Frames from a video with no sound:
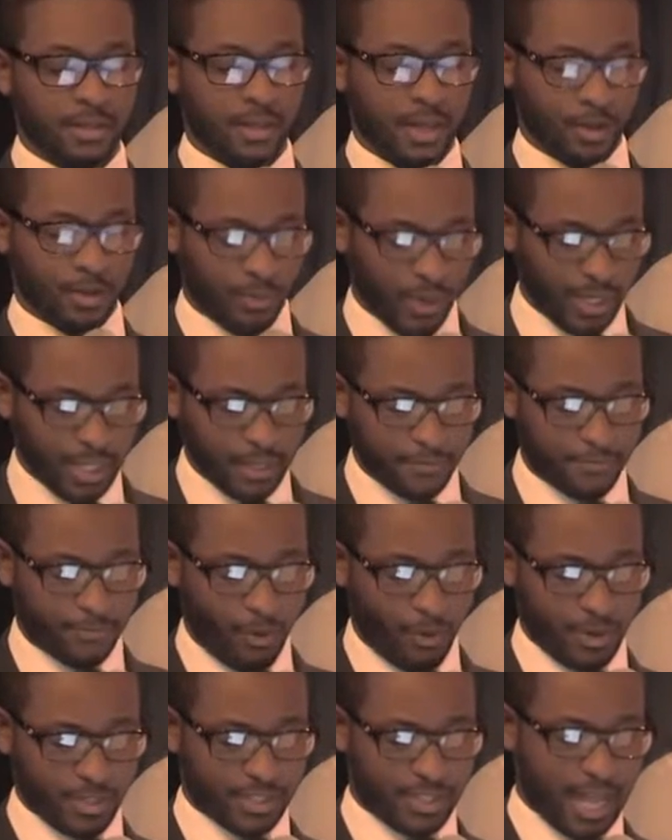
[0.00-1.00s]
And really it
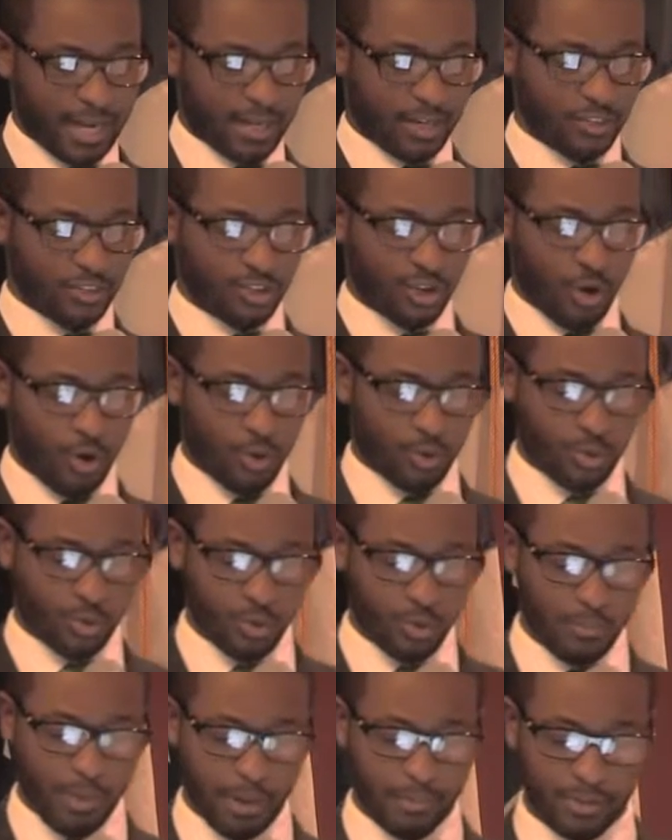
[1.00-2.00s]
forced that control
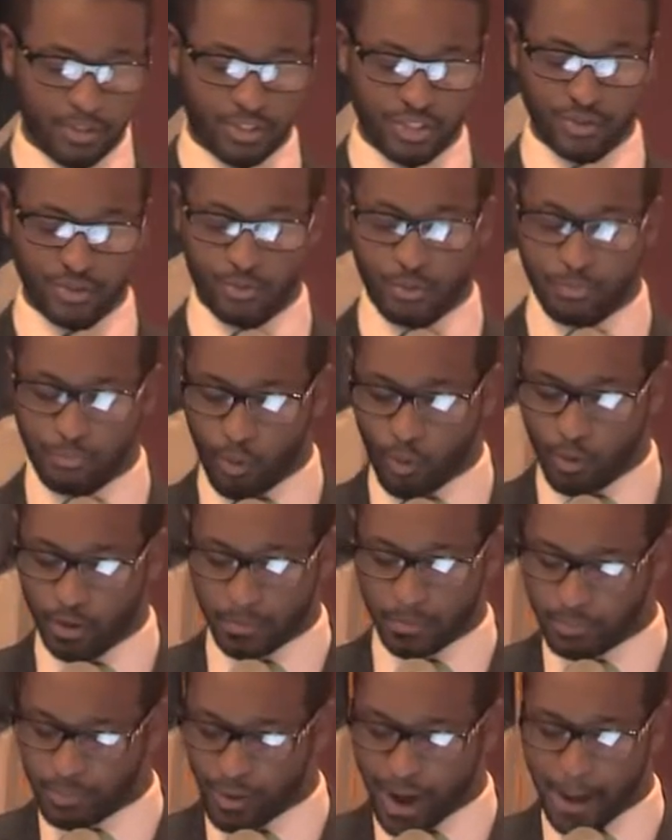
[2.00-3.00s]
crew member to
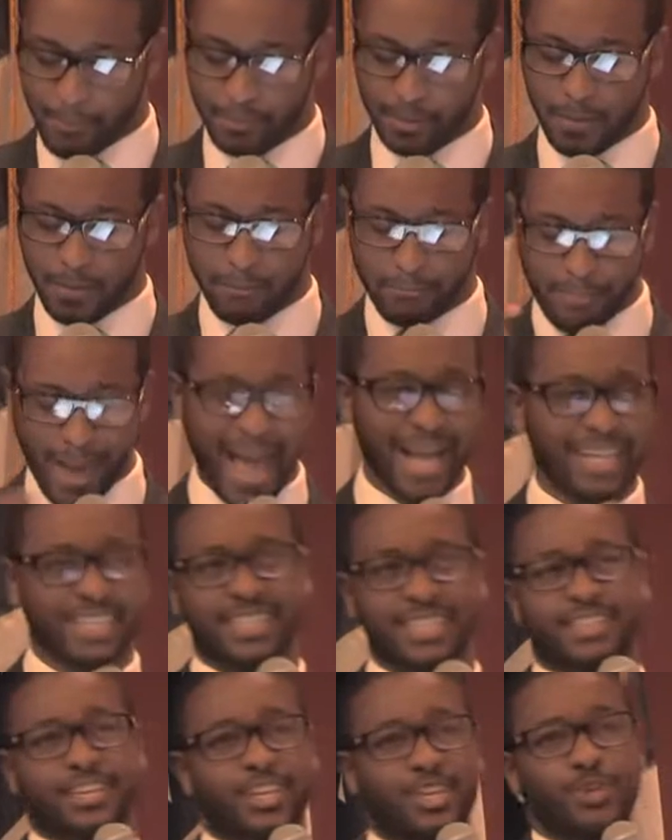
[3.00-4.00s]
report a problem back
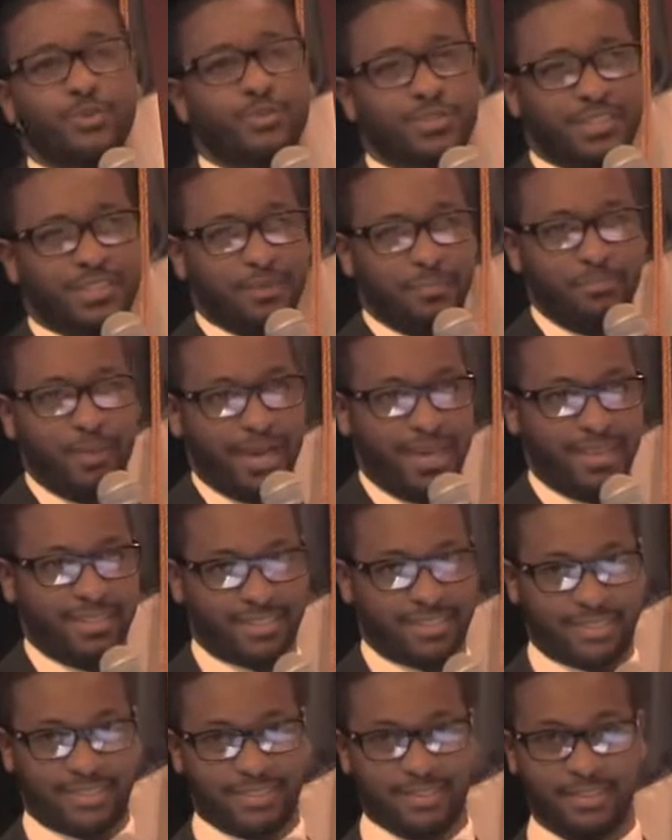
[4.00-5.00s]
to the Houston
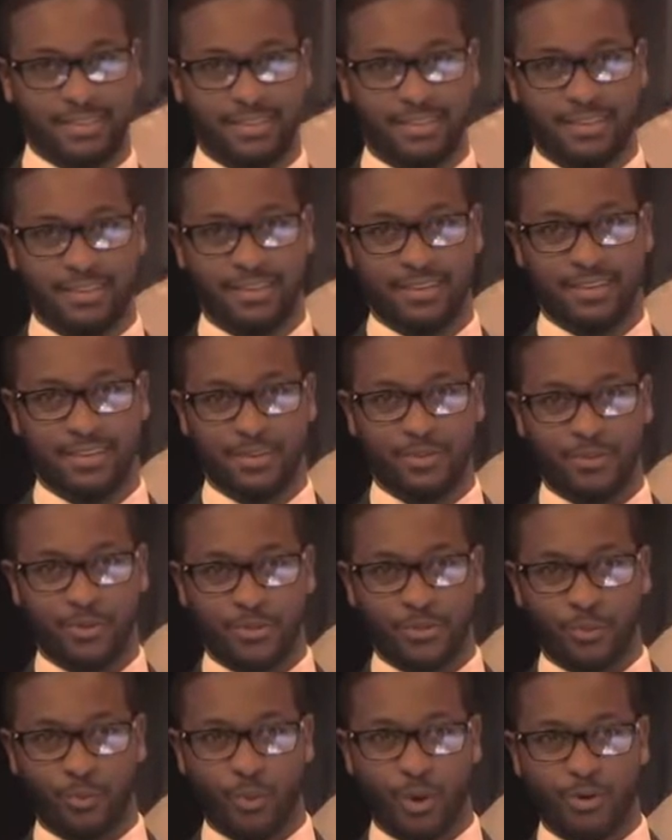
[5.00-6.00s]
base
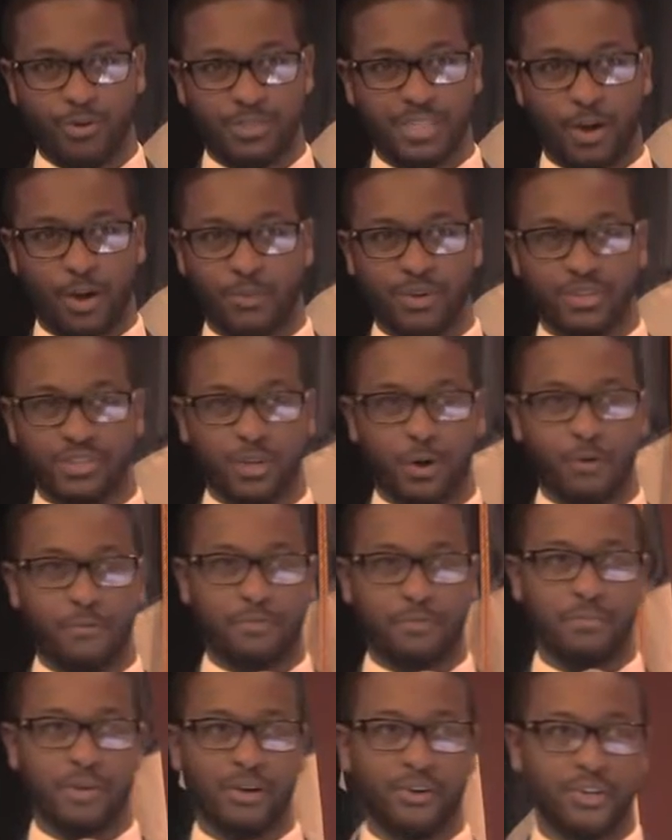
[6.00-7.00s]
with the words that we're so
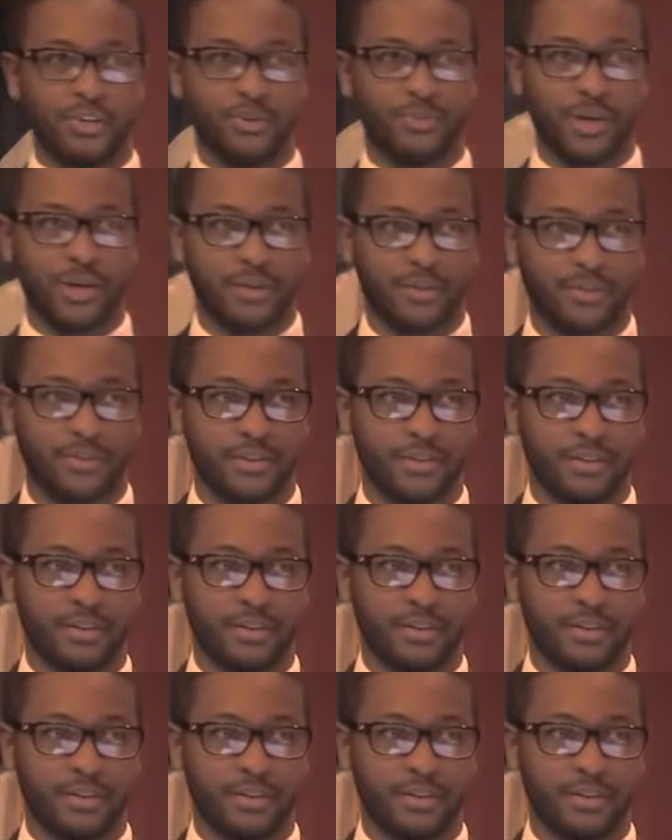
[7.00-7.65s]
familiar with.